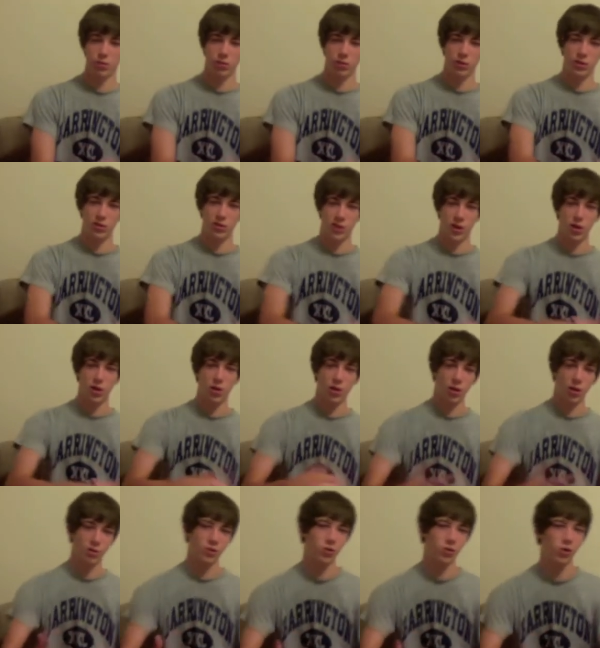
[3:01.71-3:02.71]
with these. I know that
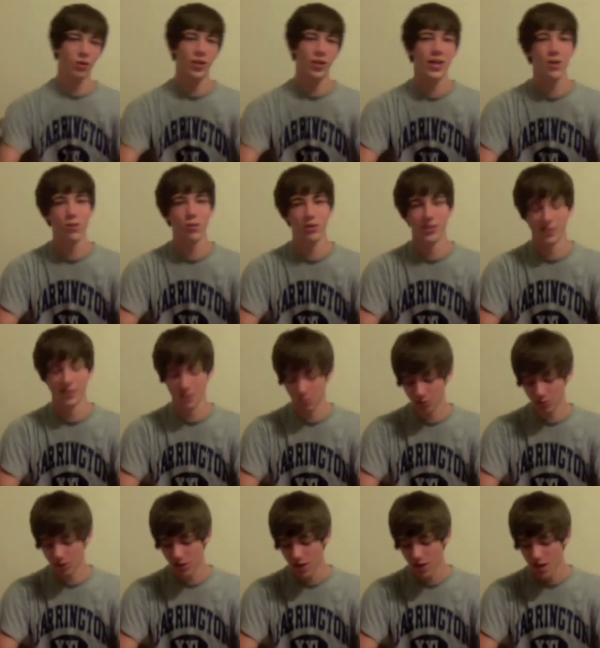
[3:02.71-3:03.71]
I was a little late with this
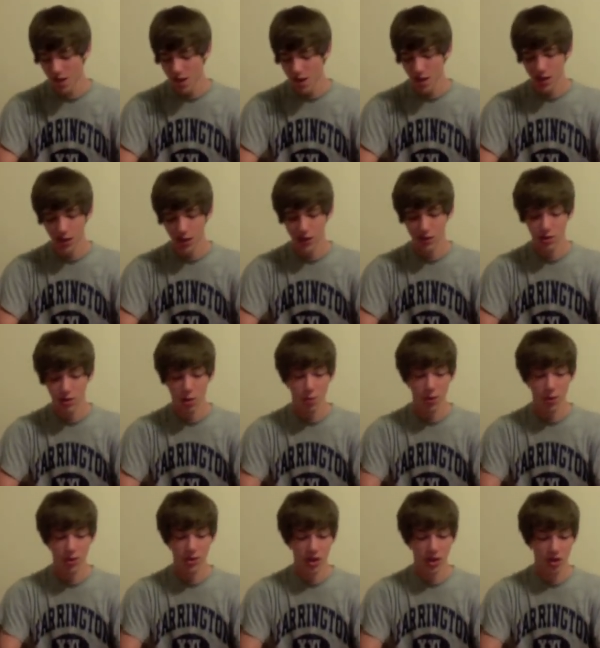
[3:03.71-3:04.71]
one, so I
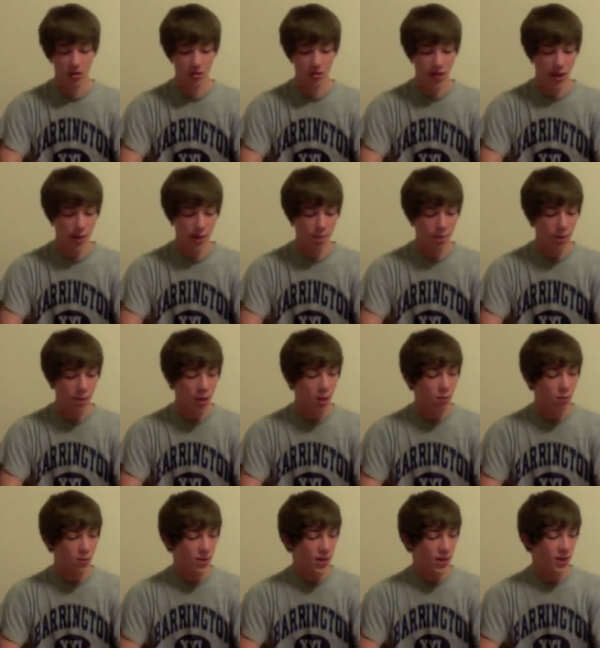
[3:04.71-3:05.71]
apologize for that.
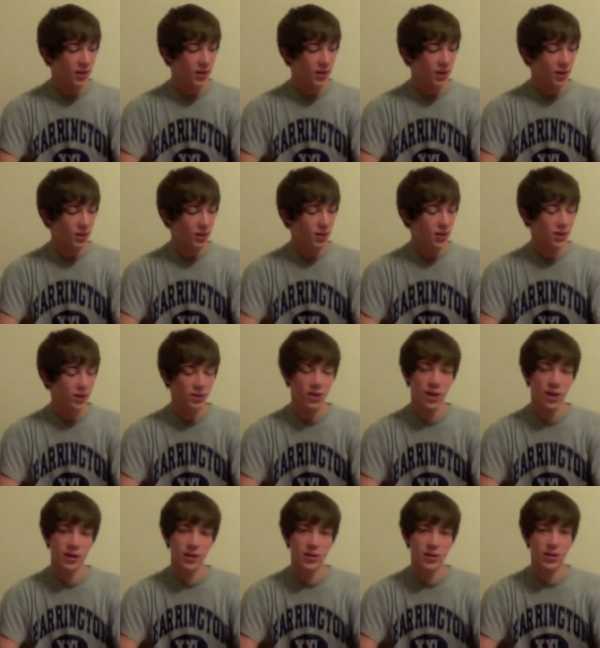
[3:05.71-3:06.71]
But the next
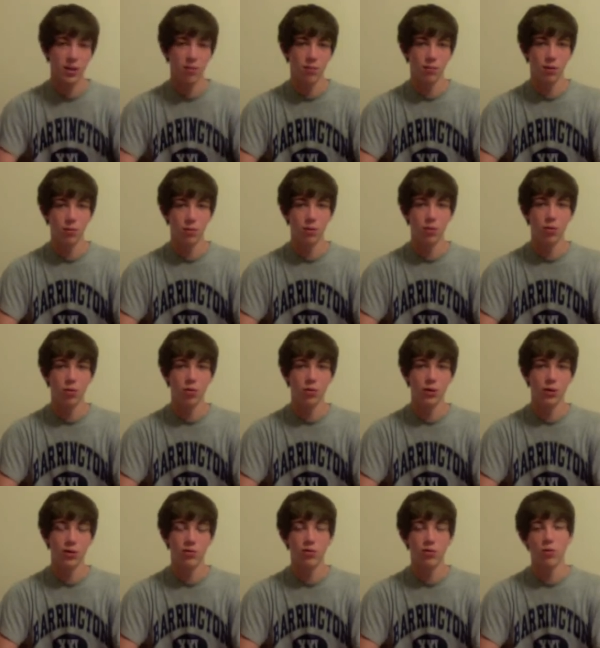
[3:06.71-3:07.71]
contest that I'm going to be holding
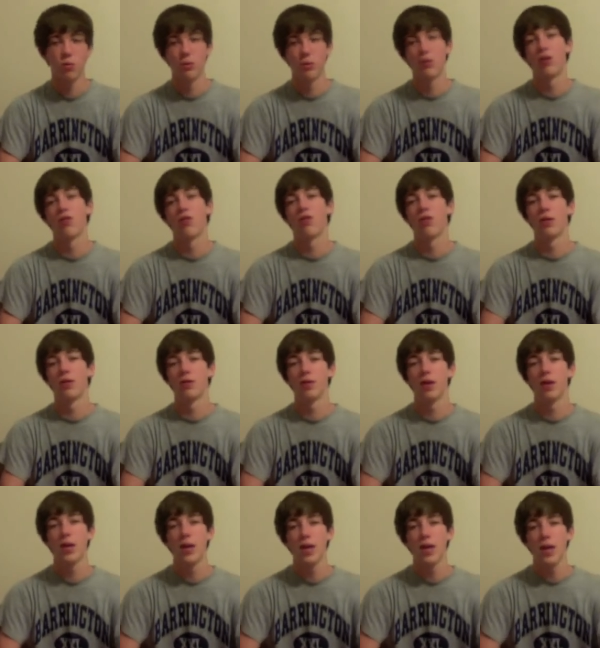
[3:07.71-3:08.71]
is a little bit different.
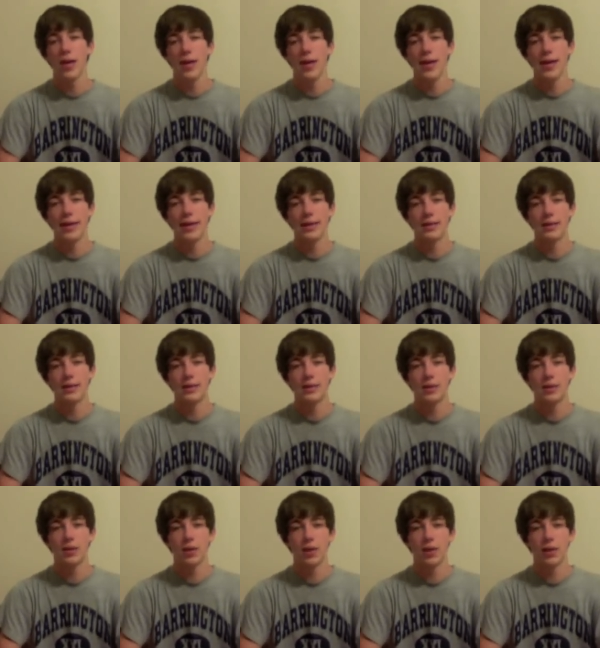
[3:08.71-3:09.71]

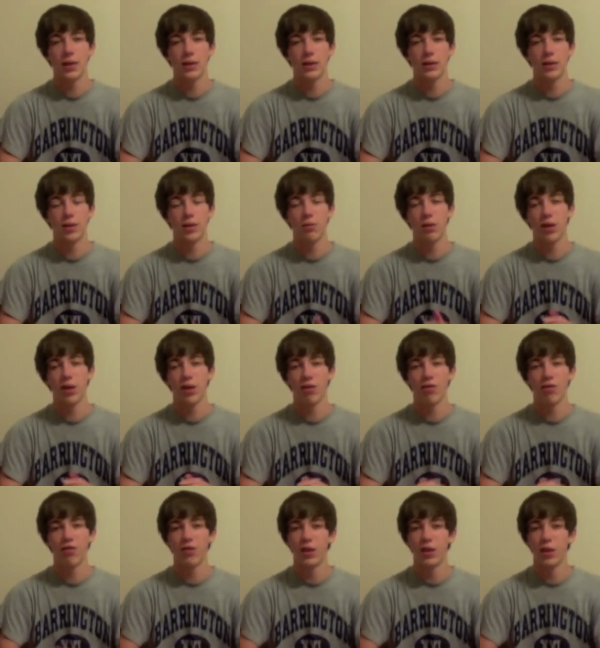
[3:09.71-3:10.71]
It's going to be like a
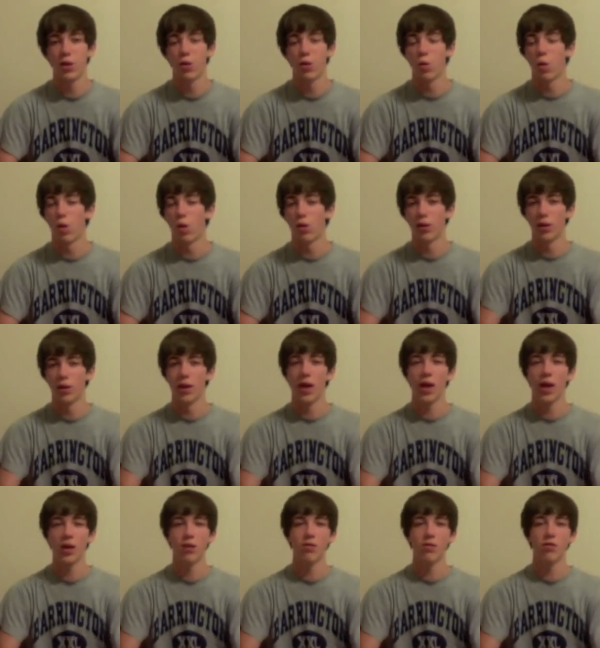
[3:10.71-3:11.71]
video quality,
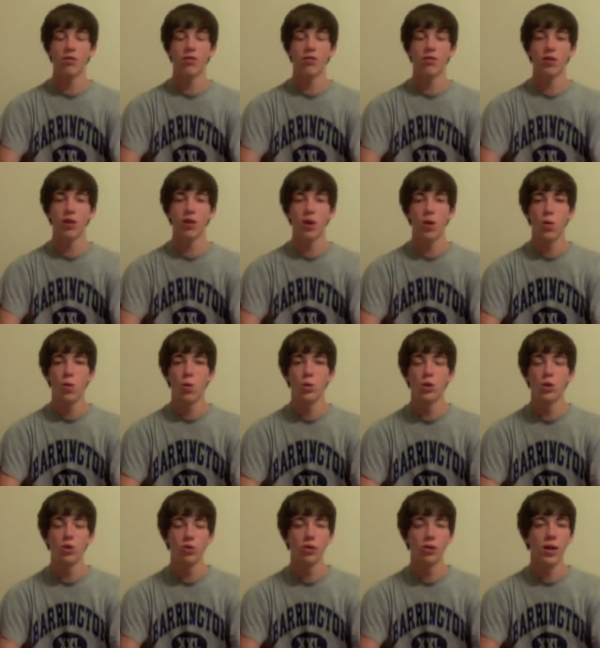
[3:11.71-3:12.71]
kind of
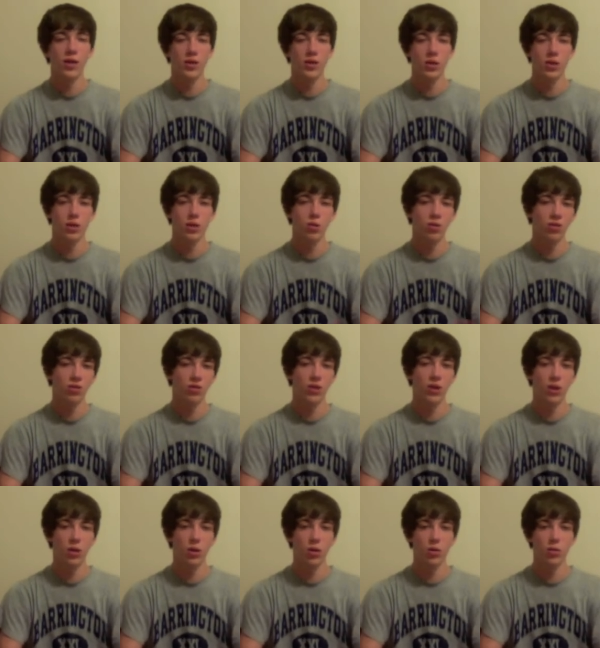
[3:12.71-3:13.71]
what you guys can do with
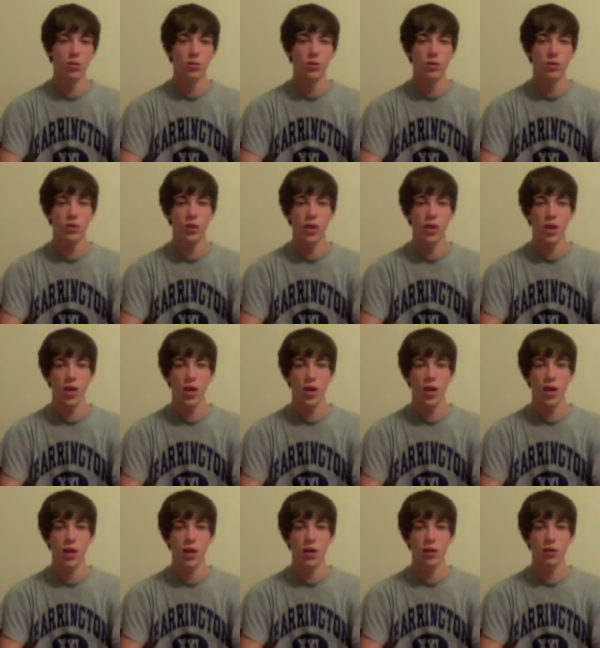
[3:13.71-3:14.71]
videos
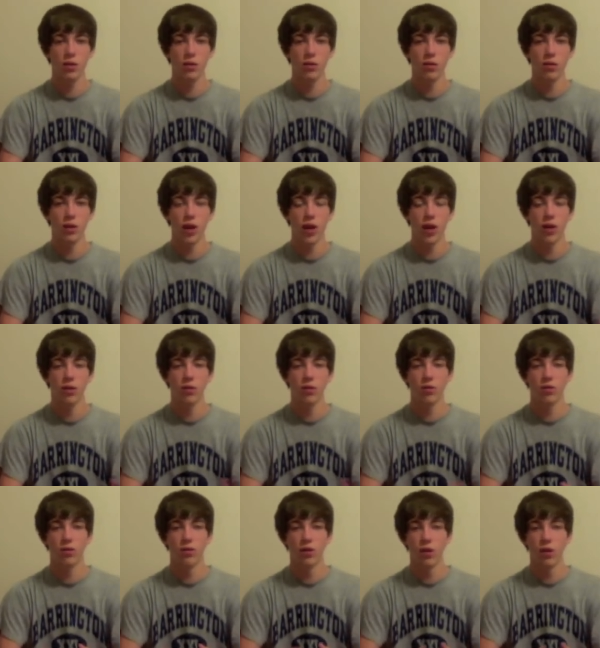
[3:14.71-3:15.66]
and kind of